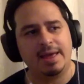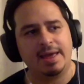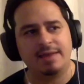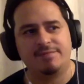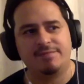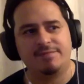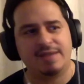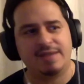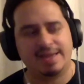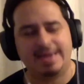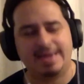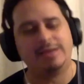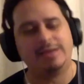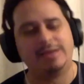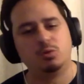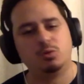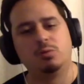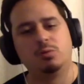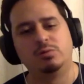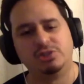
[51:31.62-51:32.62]
if I can't
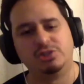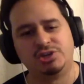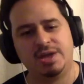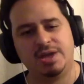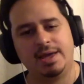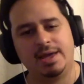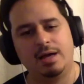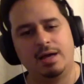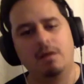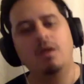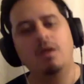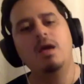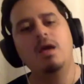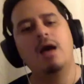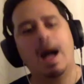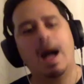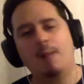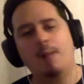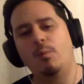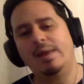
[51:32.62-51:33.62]
do it with JL,
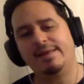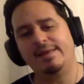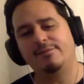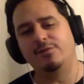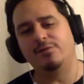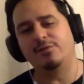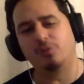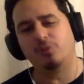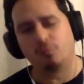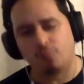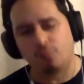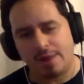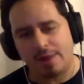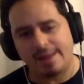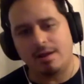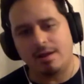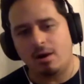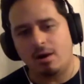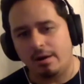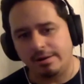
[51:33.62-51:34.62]
I'm waiting for the right
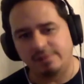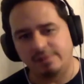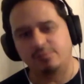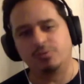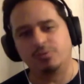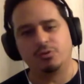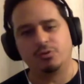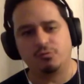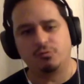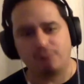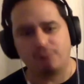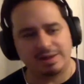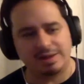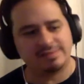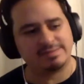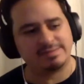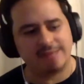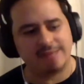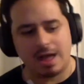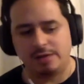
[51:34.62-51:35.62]
artist with the right
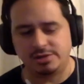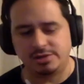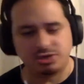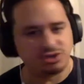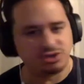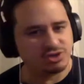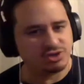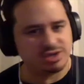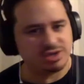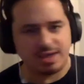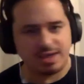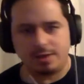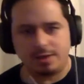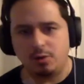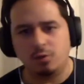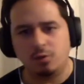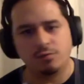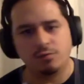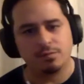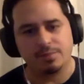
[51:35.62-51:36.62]
style to just take
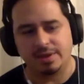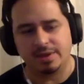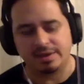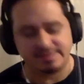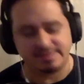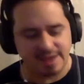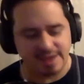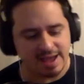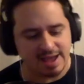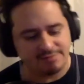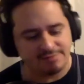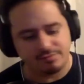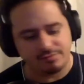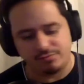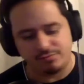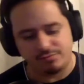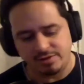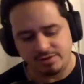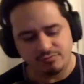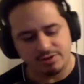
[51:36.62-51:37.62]
over because I have
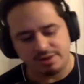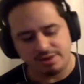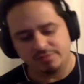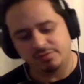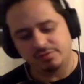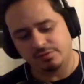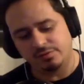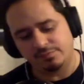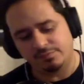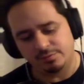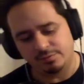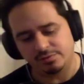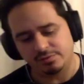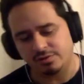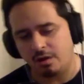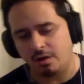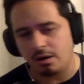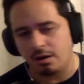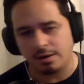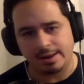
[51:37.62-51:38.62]
already written to the first
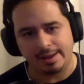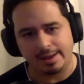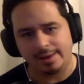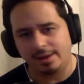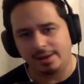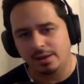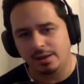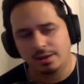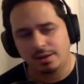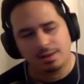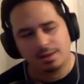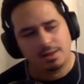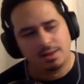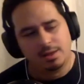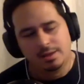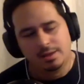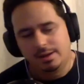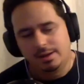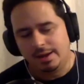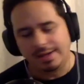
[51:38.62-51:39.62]
arc. And
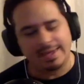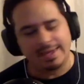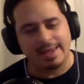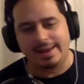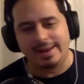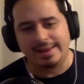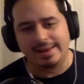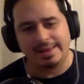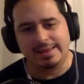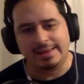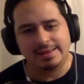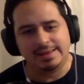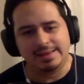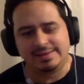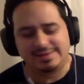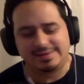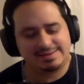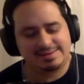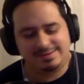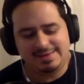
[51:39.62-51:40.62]
again,
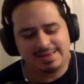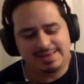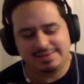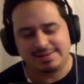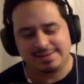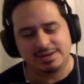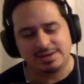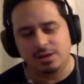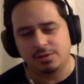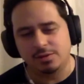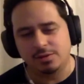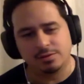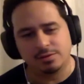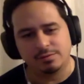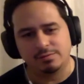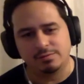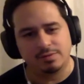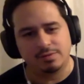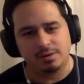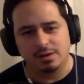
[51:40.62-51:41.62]
it's
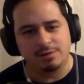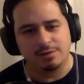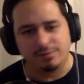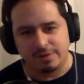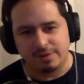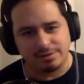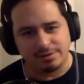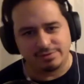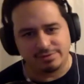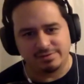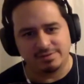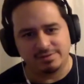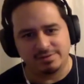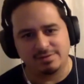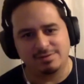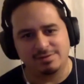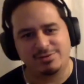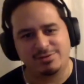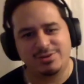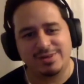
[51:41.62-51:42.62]
another love letter to
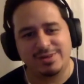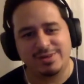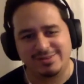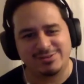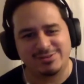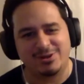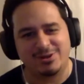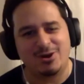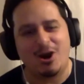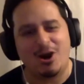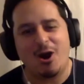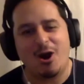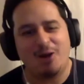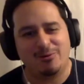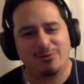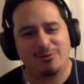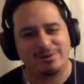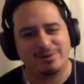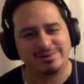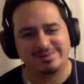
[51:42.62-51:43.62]

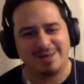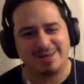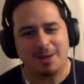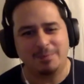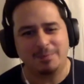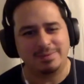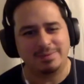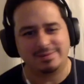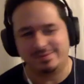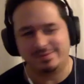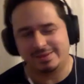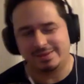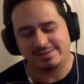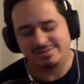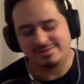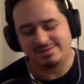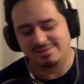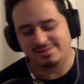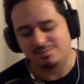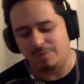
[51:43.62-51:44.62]
horror and zombies, and it's
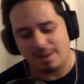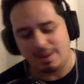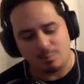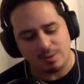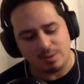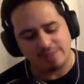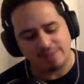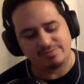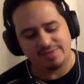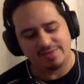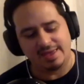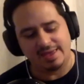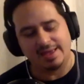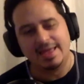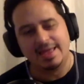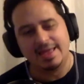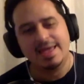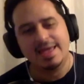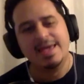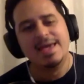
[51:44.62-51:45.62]
just my way of saying,
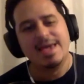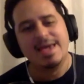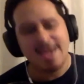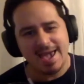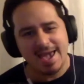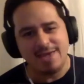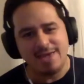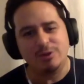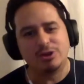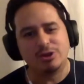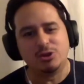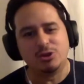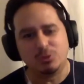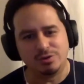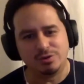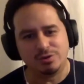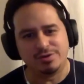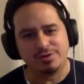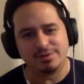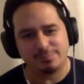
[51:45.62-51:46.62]
hey, you could do
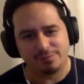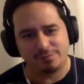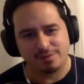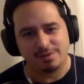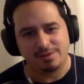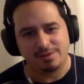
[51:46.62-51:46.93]
it different.